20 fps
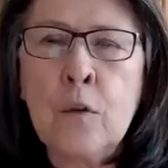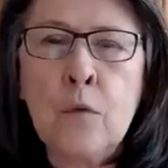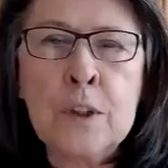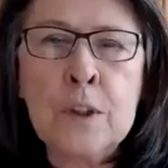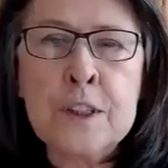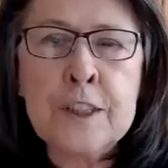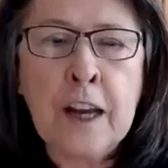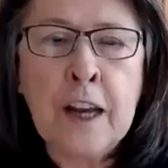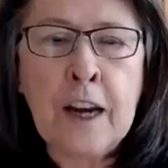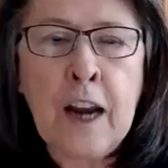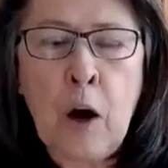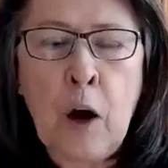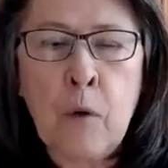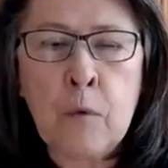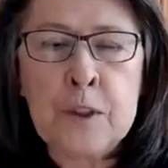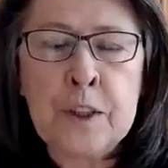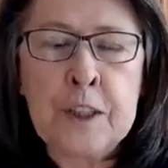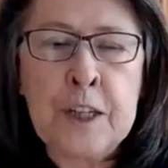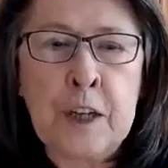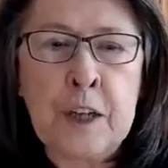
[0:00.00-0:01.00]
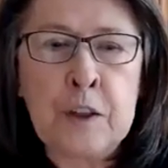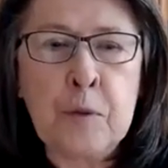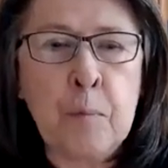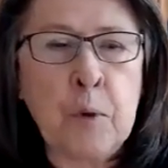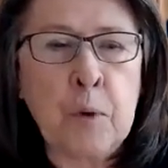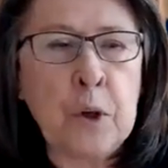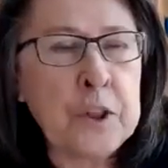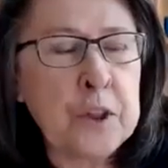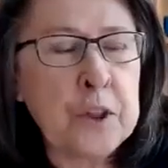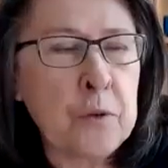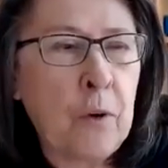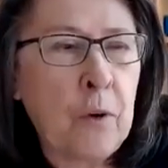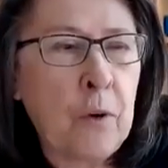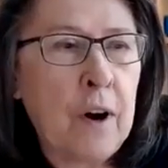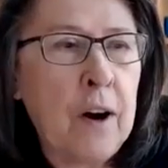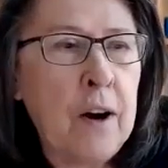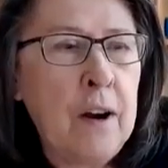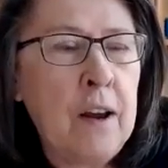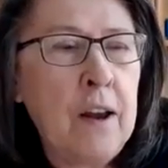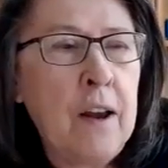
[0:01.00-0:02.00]
was at Owl's Nest
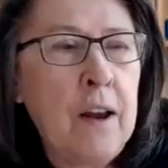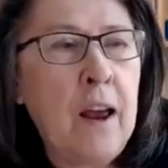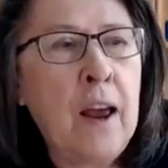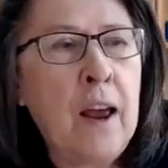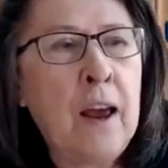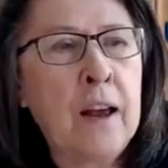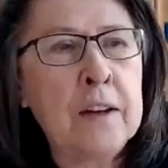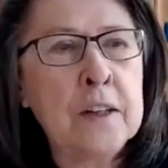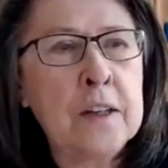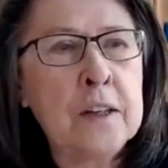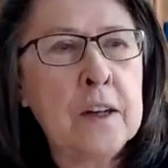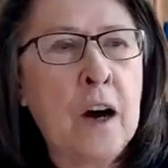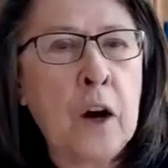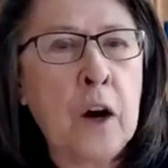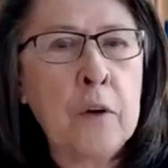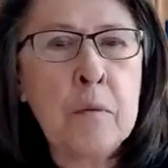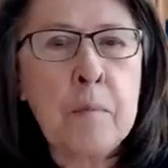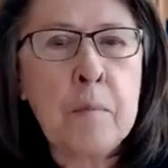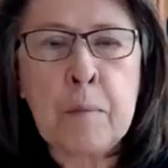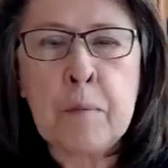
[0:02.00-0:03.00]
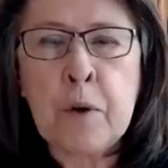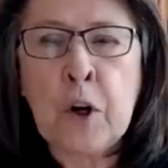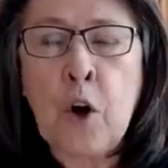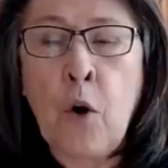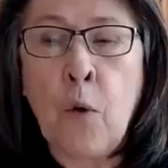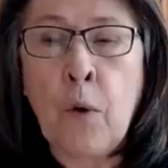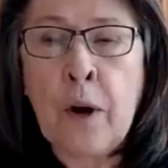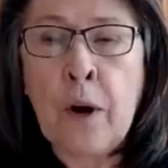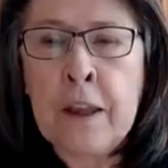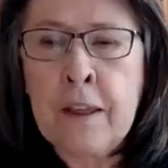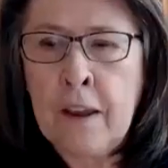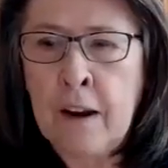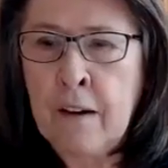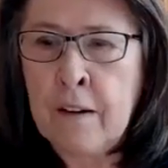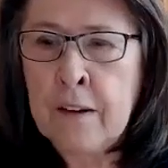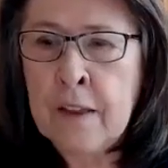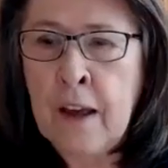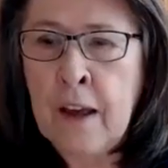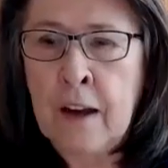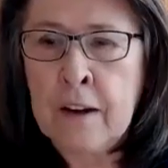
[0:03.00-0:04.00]
bookstore. And I remember going
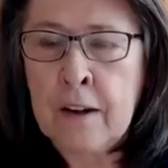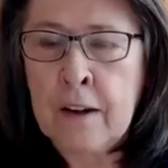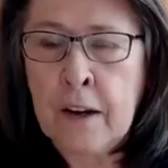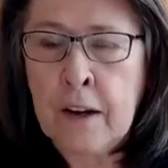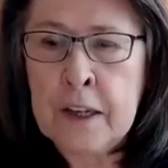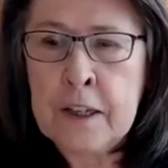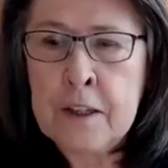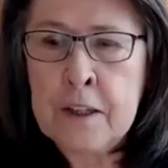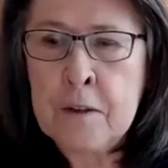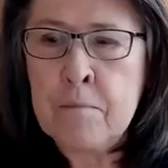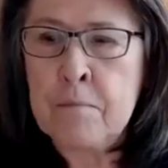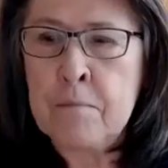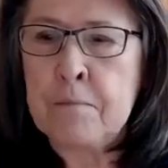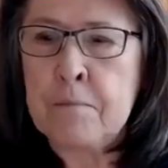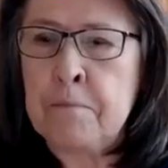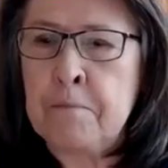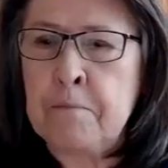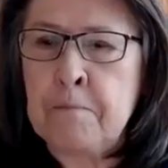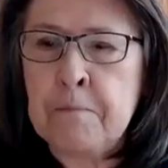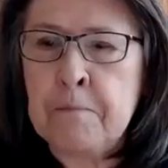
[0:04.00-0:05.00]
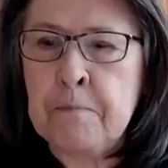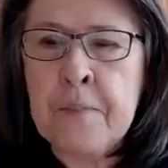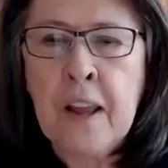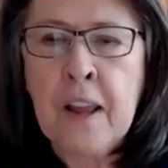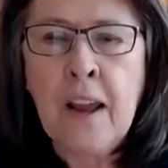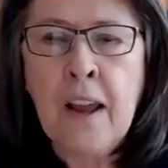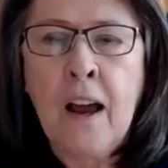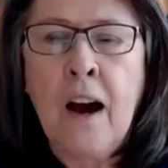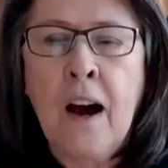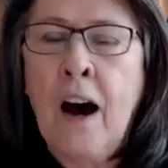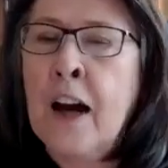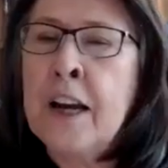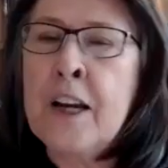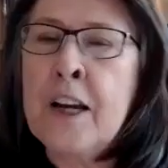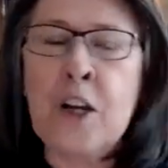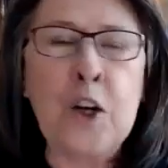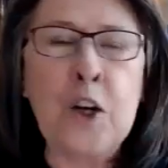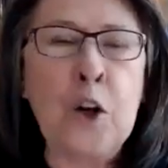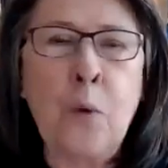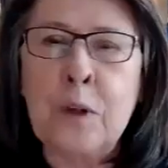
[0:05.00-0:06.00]
there that night. I
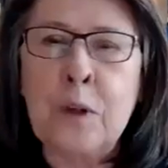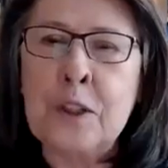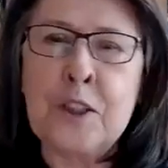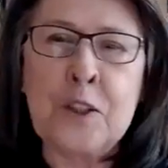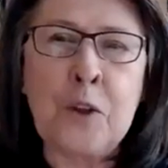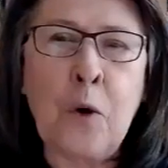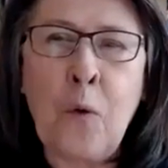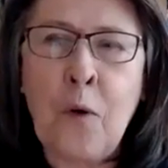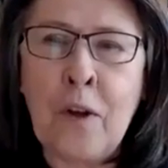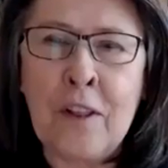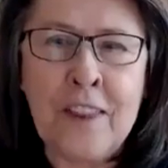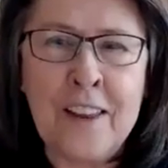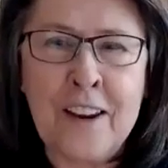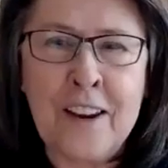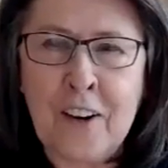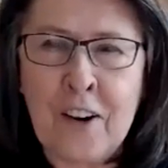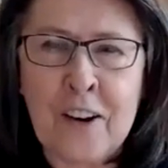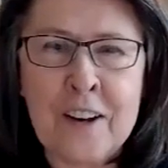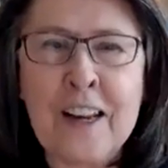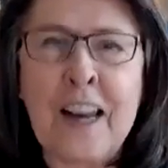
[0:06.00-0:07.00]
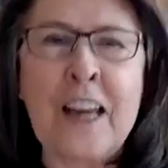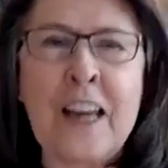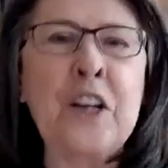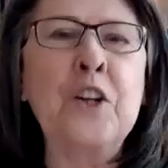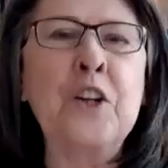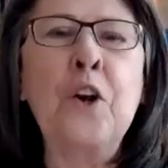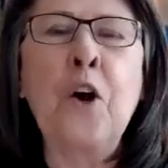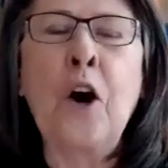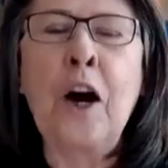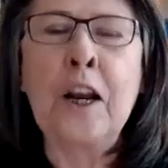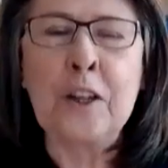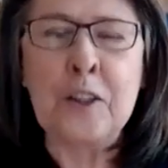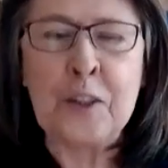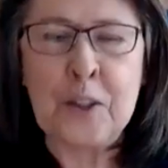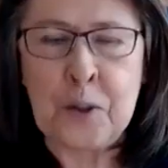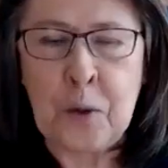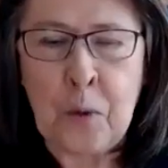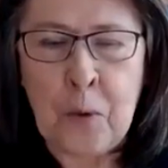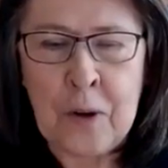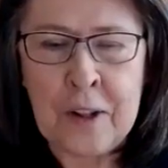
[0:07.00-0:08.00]
didn't know a soul there, like not a
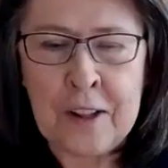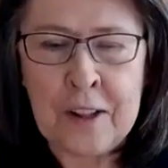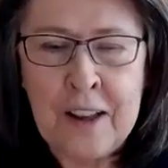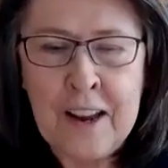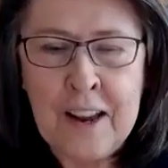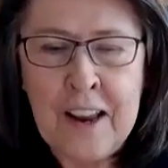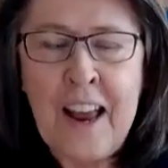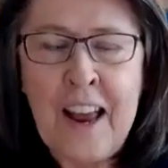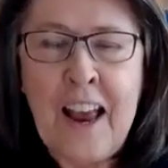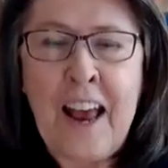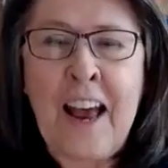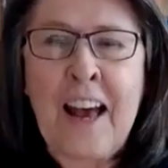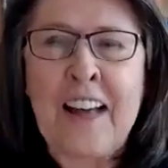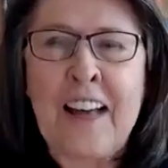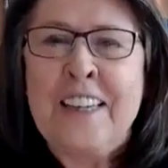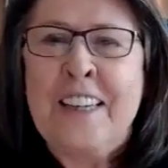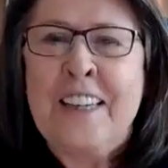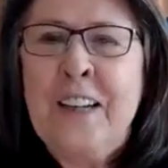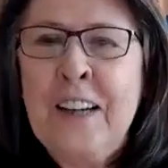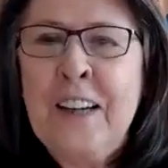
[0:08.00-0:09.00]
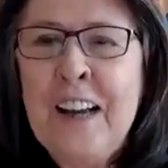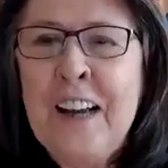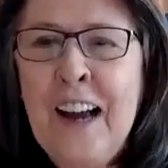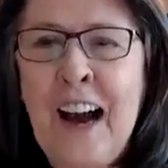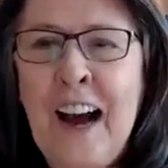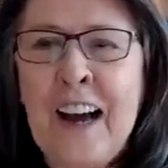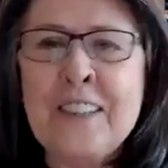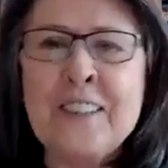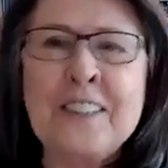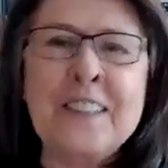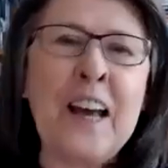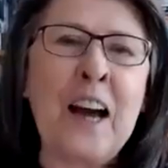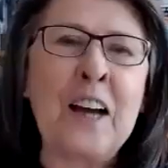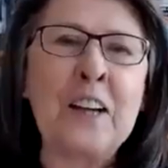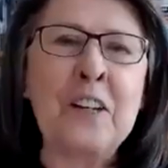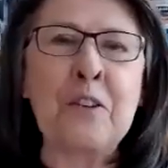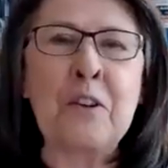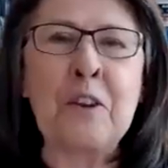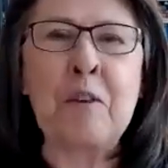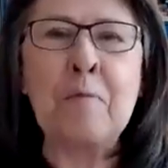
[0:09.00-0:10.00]
soul. And I sat near